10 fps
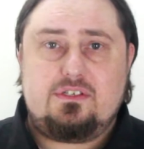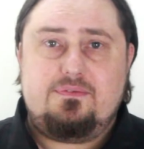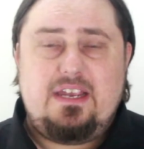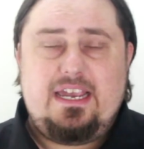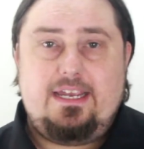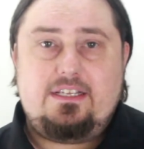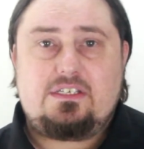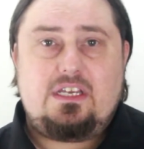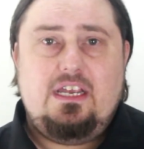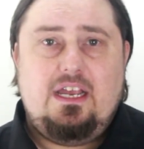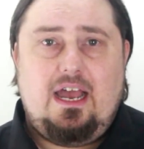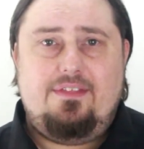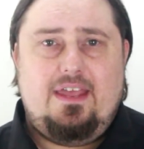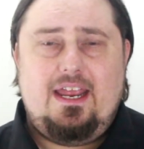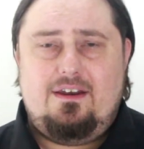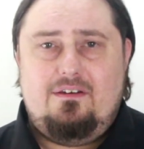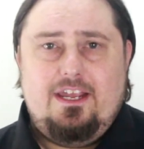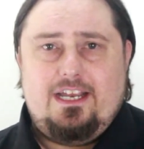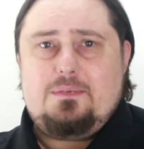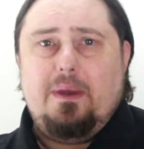of hits and then
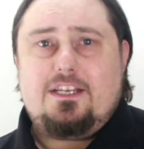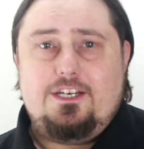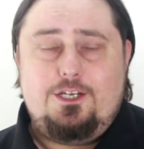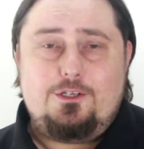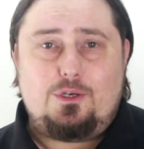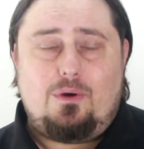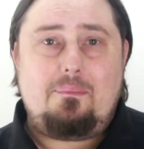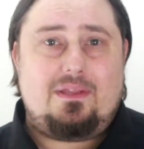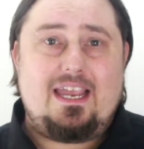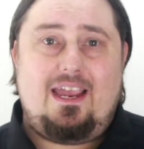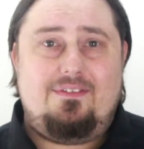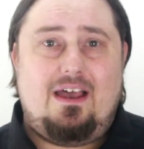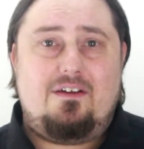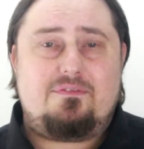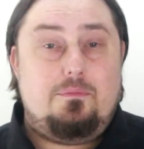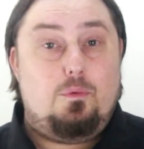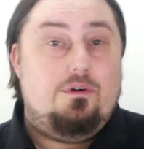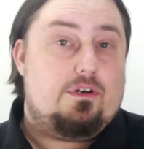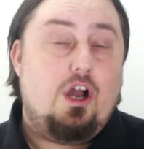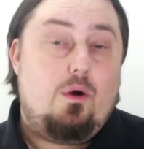expecting you to replicate that from the
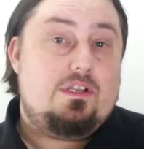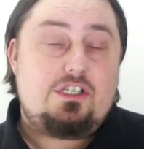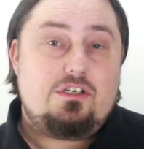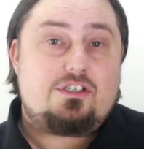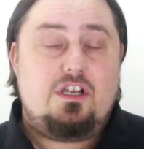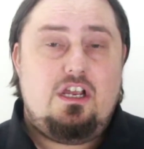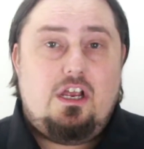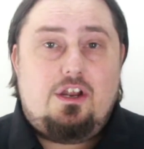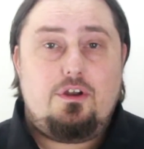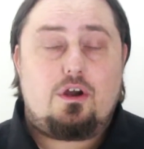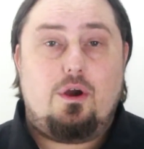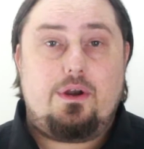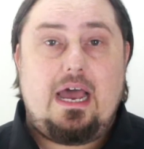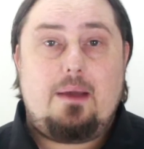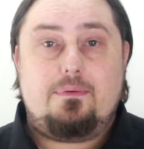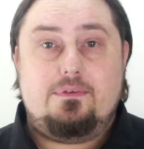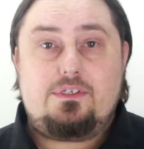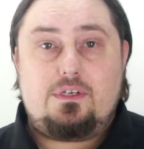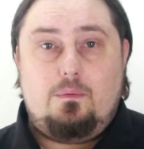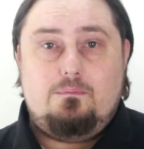word go. It's just not going to happen.
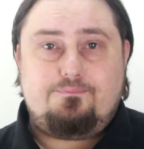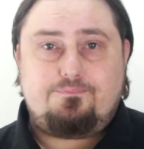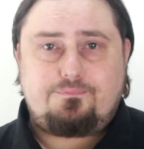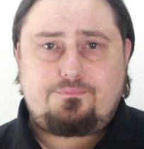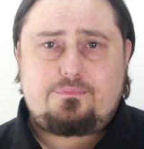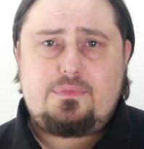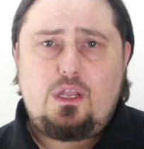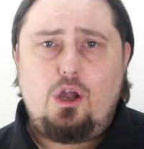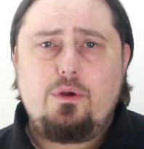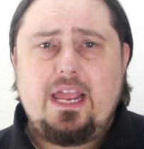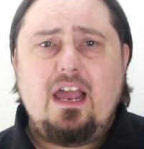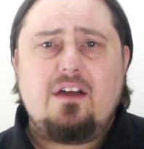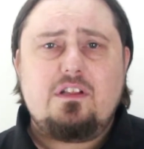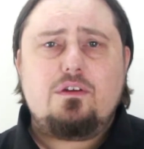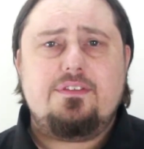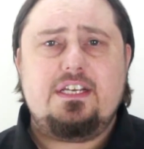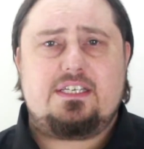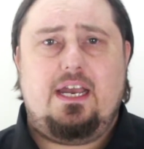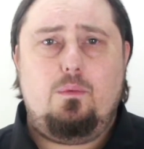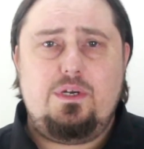So, okay, have a look at this
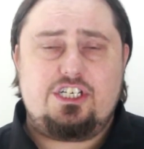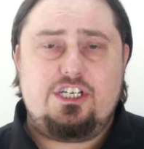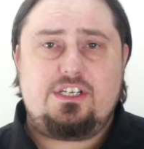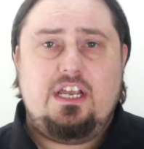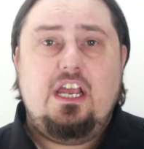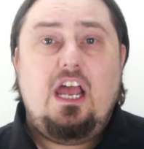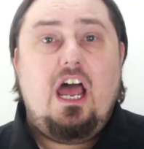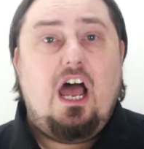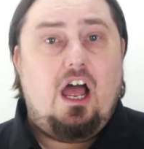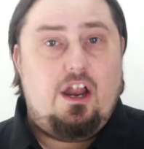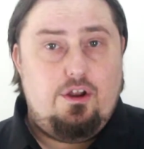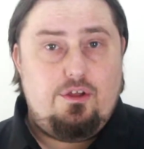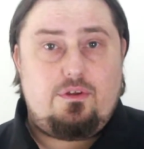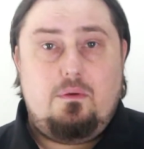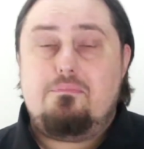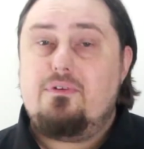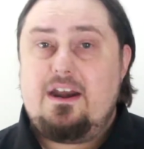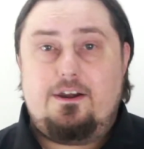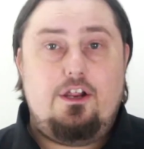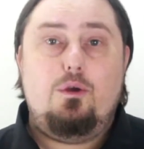site, which is another
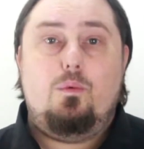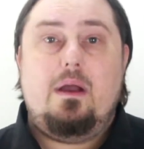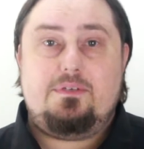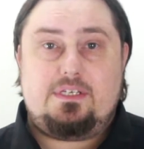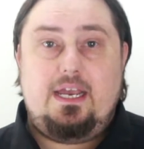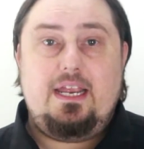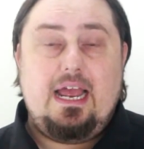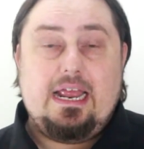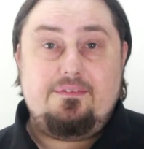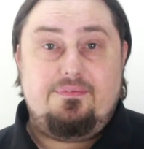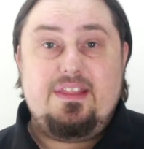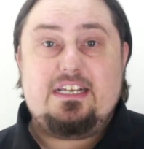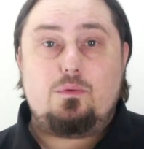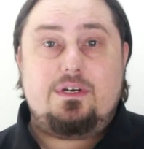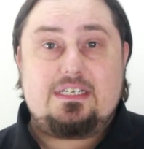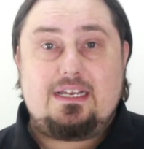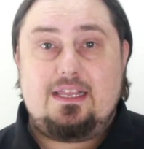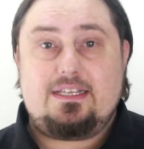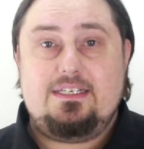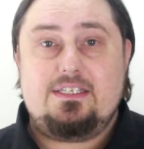brand new website, and this one is
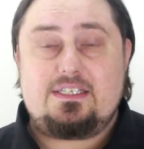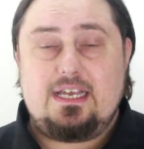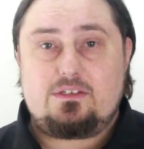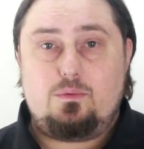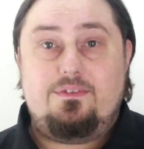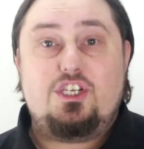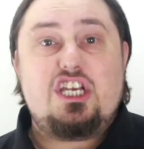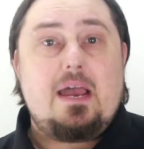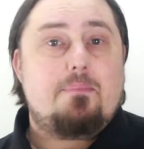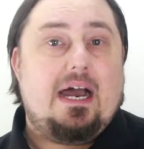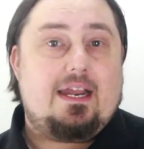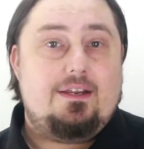collecting stats with Jetpack.